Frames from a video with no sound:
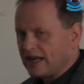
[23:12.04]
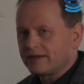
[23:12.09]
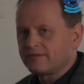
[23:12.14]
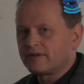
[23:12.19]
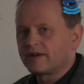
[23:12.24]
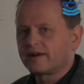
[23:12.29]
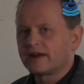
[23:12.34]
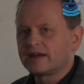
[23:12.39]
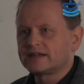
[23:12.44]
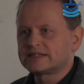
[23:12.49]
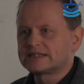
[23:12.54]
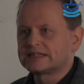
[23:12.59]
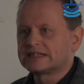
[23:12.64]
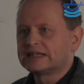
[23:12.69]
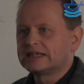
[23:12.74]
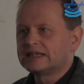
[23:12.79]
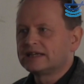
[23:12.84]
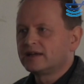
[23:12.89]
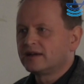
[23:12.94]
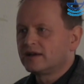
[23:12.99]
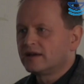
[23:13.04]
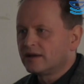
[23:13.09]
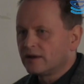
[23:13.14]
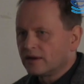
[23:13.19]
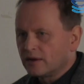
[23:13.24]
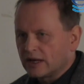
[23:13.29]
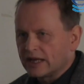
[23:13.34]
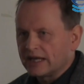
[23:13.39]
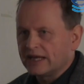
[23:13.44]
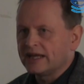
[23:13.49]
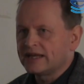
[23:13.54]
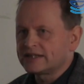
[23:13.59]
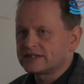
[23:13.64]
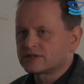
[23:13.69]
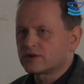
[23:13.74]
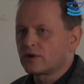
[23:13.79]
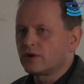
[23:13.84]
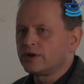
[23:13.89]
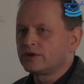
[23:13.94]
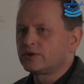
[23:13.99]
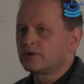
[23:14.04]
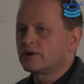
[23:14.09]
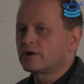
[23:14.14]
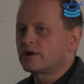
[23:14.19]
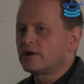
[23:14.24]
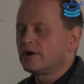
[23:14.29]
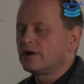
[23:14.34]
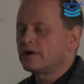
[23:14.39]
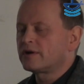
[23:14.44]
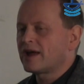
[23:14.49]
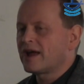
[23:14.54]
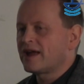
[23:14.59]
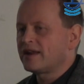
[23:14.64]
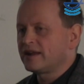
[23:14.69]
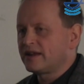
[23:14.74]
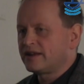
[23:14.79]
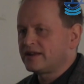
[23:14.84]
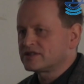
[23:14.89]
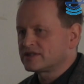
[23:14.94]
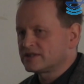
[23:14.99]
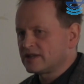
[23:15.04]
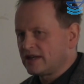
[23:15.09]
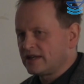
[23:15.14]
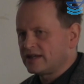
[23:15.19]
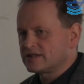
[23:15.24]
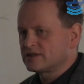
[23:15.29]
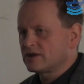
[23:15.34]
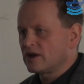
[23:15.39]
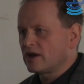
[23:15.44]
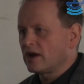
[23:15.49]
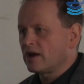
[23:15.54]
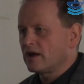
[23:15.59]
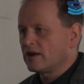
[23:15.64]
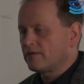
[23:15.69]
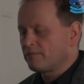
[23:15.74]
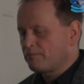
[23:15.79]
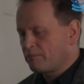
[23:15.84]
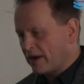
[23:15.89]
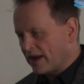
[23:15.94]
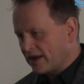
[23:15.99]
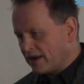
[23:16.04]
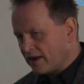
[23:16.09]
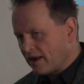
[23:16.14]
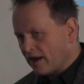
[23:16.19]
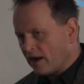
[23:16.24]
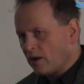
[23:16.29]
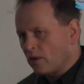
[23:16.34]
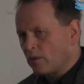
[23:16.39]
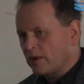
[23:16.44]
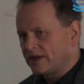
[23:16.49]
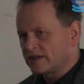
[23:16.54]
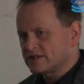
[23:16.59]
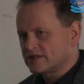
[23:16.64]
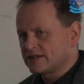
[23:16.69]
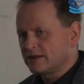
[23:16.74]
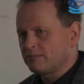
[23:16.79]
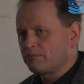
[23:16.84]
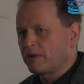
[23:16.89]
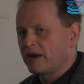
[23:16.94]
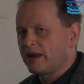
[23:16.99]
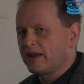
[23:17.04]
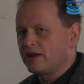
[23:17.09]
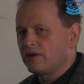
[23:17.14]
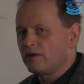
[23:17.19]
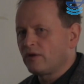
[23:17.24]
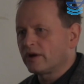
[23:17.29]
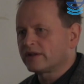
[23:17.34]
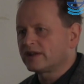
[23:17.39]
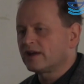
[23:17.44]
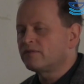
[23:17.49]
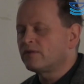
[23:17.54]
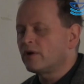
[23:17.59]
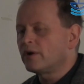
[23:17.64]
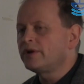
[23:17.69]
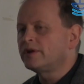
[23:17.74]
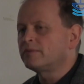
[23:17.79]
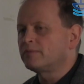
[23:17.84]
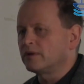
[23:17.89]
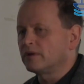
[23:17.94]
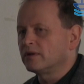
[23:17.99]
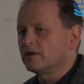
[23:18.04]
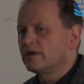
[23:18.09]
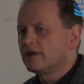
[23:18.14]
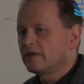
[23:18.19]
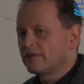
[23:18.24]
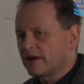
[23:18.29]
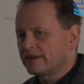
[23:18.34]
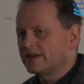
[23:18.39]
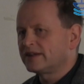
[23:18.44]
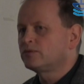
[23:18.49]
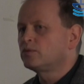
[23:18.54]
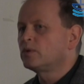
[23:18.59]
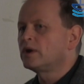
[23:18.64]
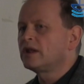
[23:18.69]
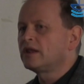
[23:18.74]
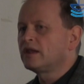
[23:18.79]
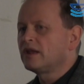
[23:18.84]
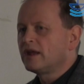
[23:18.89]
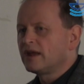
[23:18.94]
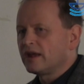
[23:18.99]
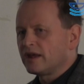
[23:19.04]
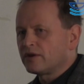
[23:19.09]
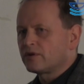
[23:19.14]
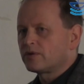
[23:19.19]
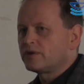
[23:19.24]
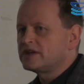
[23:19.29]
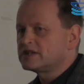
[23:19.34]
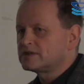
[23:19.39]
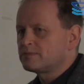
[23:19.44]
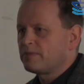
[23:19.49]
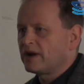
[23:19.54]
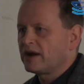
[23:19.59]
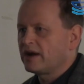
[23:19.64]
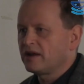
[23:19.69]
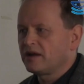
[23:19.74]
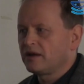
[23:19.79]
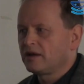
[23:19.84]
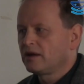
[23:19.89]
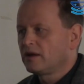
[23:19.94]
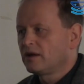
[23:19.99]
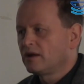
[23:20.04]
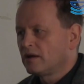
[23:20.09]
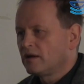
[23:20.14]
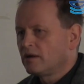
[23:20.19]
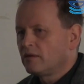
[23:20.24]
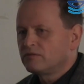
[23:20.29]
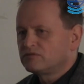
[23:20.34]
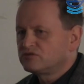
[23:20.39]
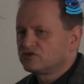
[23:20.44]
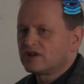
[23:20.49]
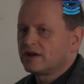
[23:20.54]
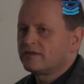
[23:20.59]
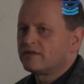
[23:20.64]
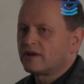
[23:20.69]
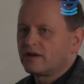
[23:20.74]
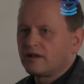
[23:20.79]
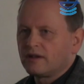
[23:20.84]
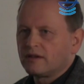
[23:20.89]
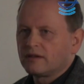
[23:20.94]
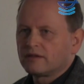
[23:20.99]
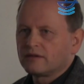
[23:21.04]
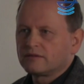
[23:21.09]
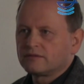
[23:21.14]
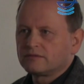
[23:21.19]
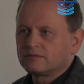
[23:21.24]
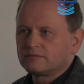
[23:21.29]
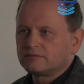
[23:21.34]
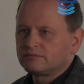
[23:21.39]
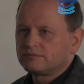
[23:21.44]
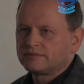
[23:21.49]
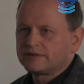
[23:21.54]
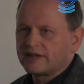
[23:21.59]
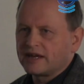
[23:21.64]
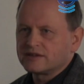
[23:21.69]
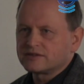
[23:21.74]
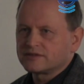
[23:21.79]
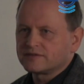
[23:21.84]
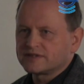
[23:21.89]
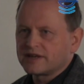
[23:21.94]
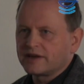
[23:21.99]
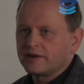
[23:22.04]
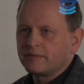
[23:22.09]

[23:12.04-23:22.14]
sea level rise is going to occur, and it is by now it is simply not avoidable that it will increase by several tens of